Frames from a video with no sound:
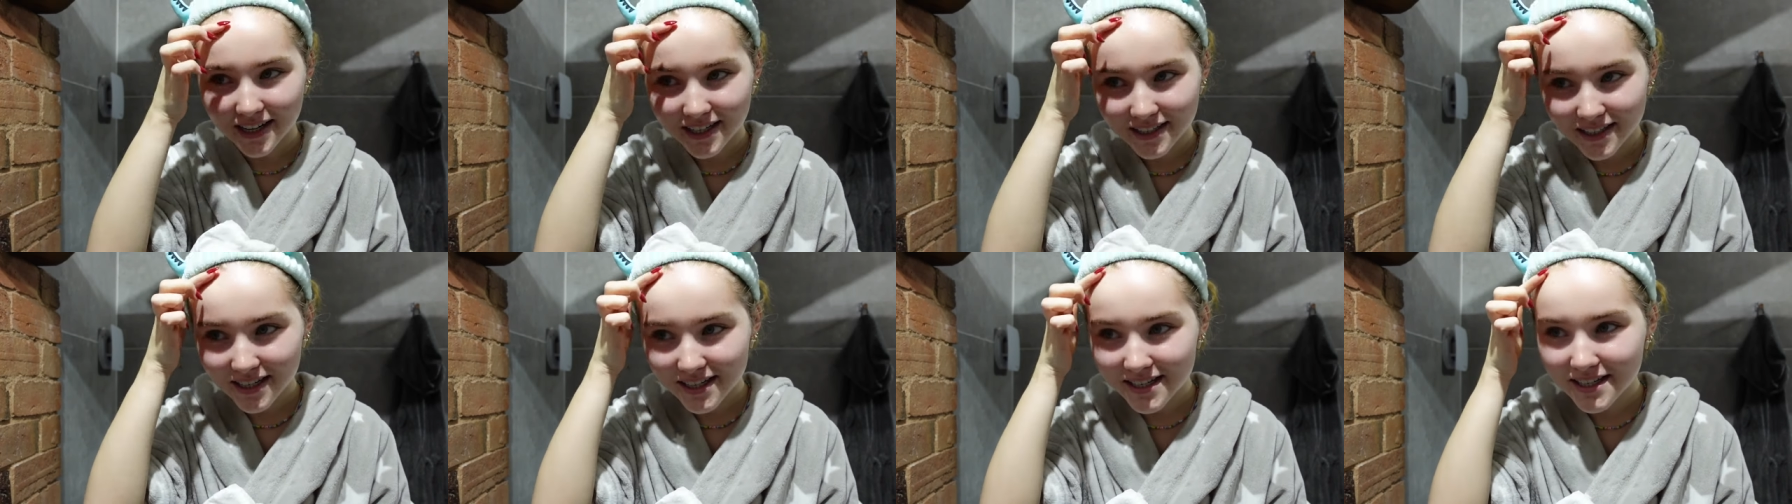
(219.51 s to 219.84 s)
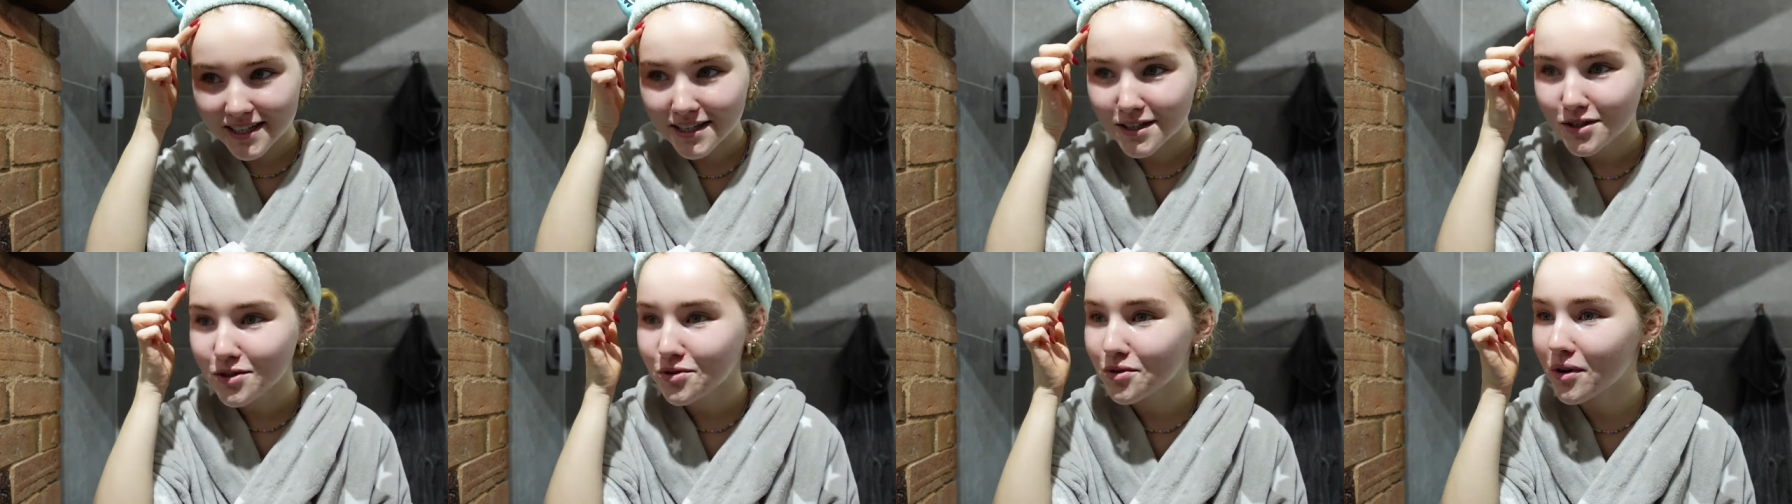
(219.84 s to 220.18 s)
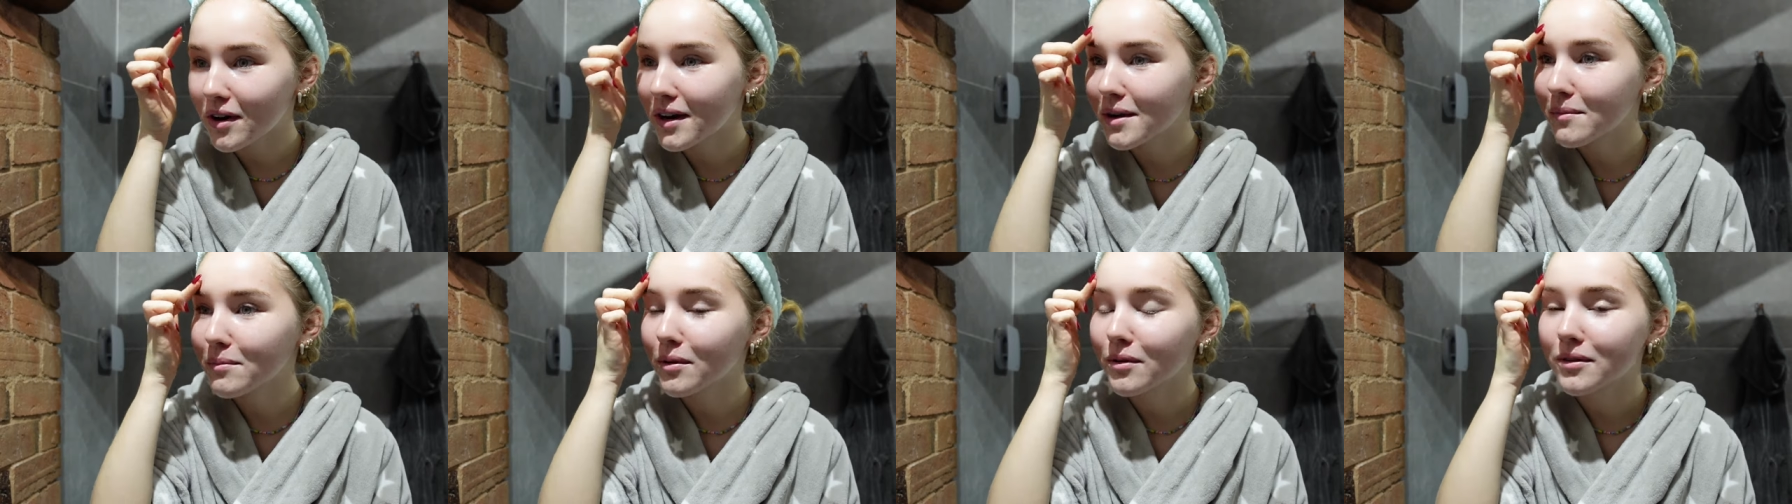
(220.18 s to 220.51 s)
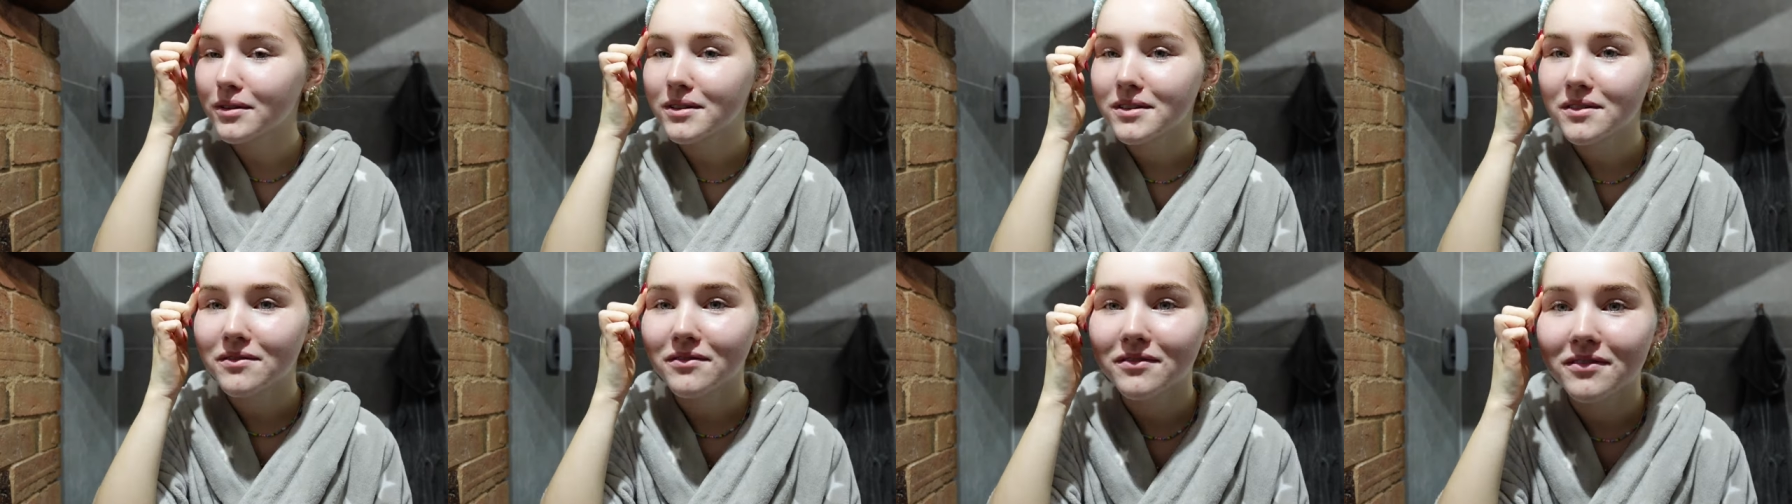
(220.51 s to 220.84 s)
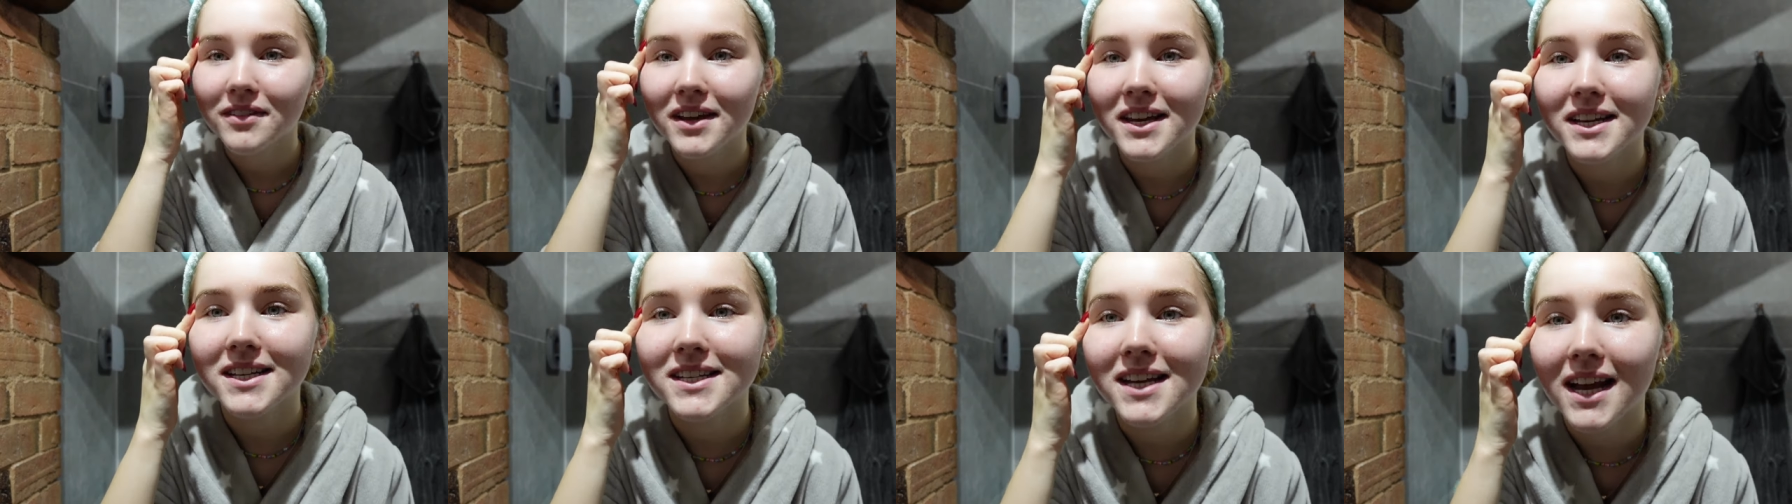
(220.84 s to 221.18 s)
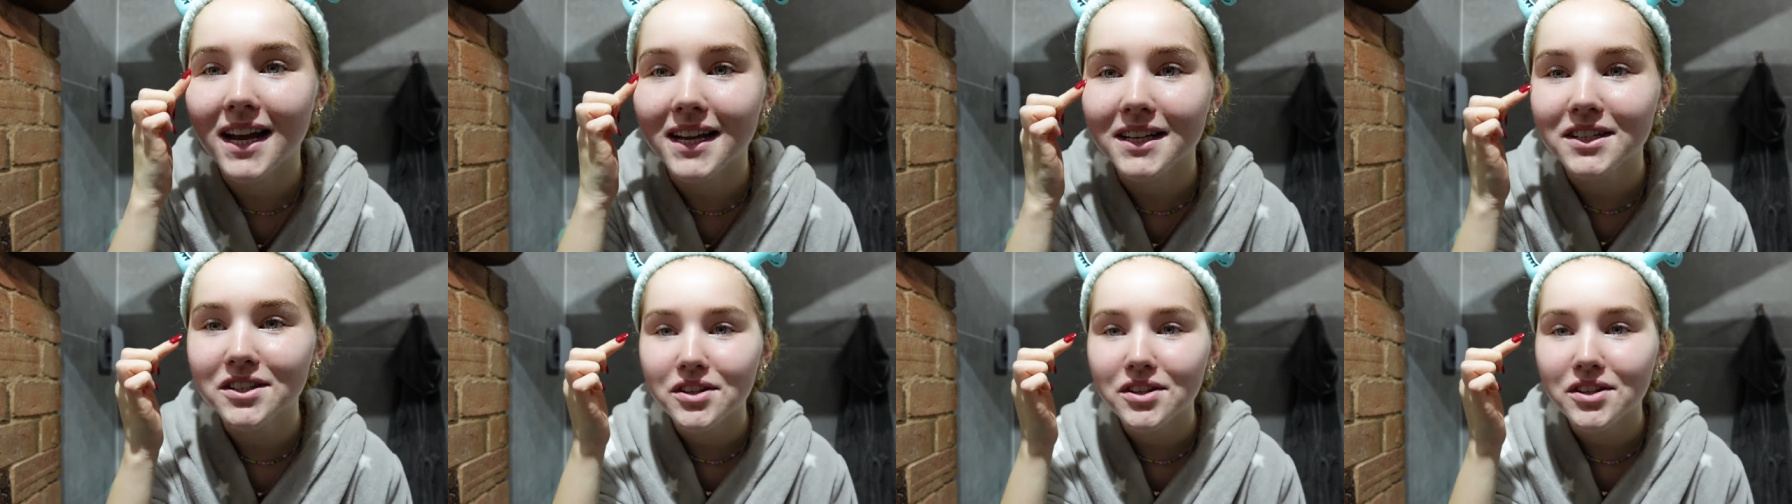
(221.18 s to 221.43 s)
because I did try and put on some fake tan,